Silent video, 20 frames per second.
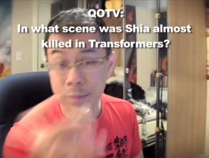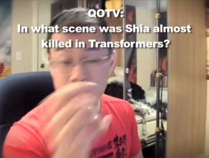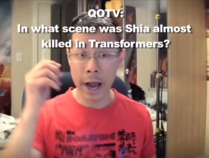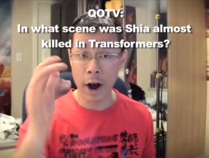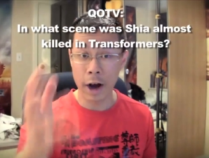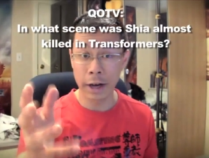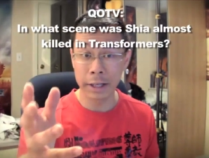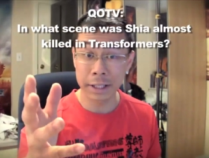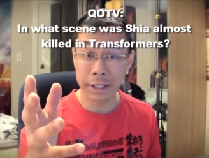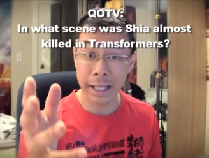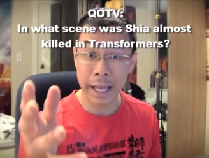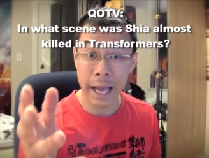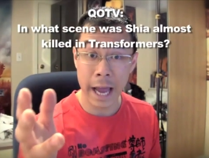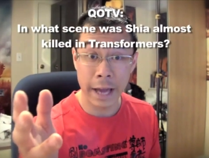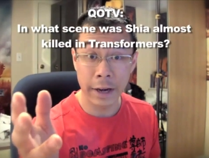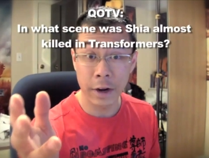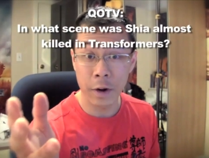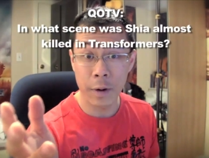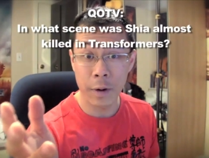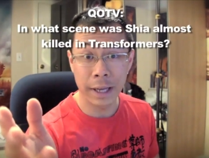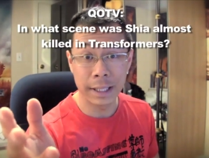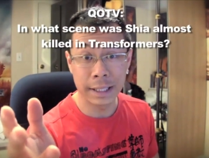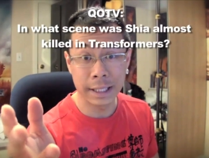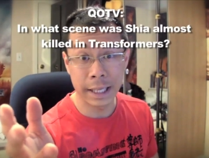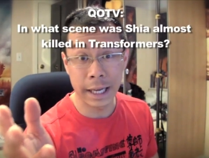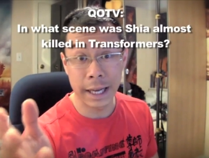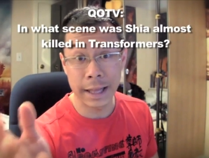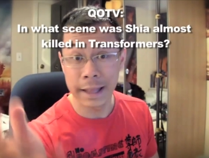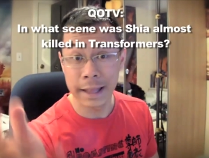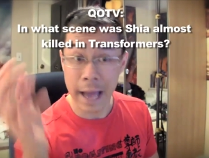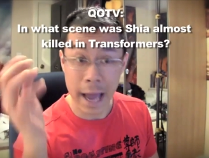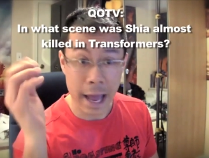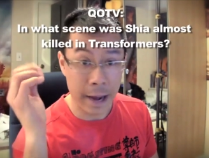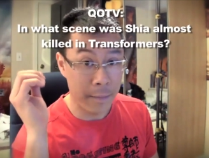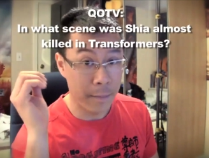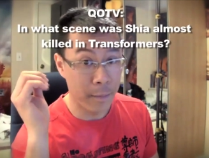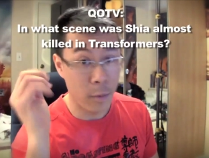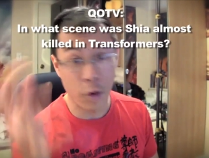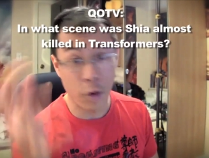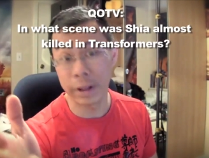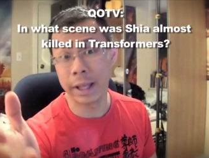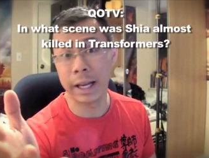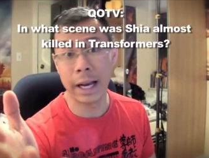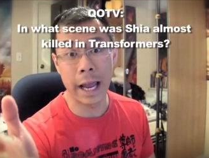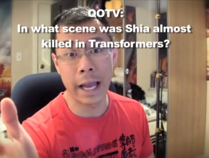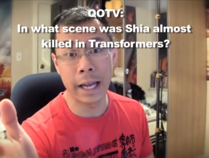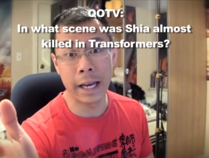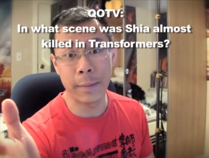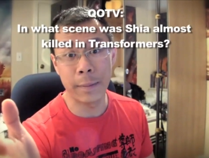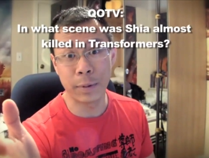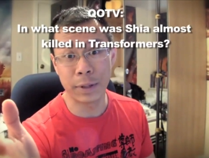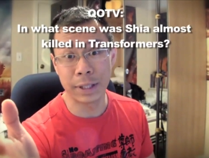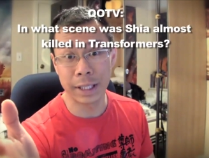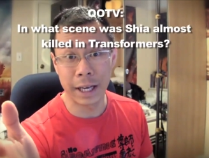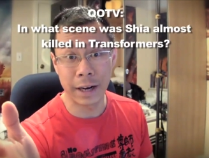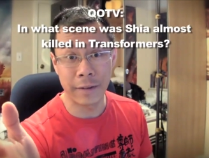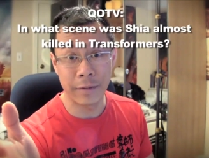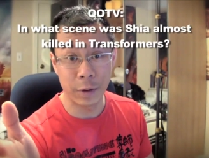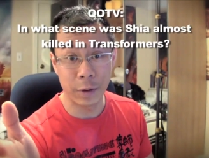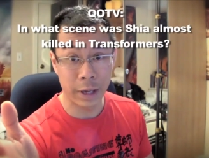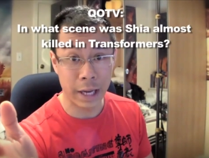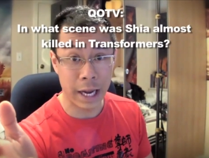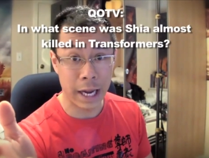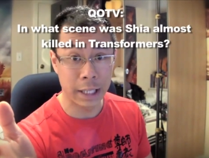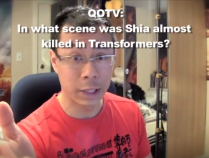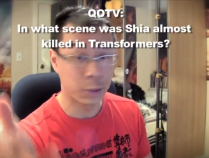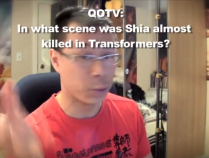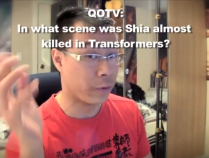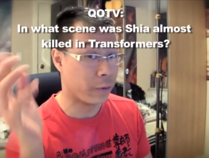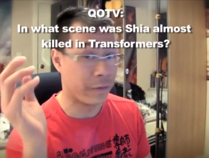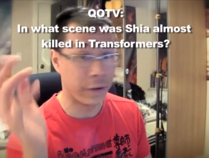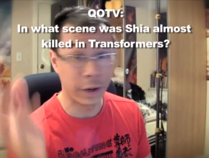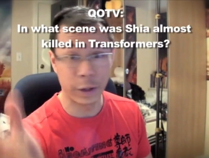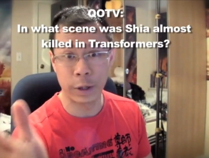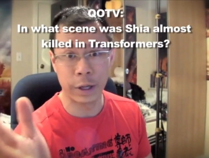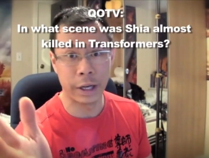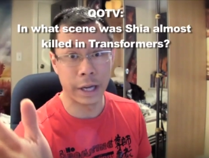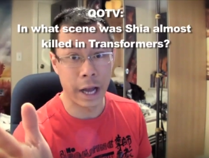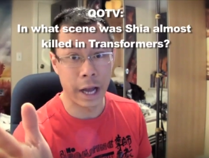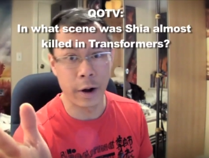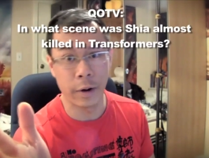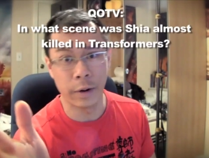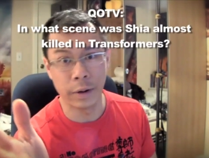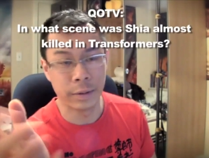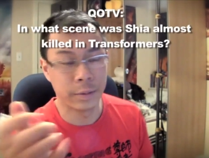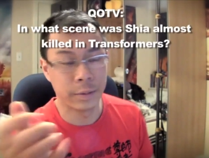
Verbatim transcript: I honestly had no idea that more than 80% of you guys would figure it out.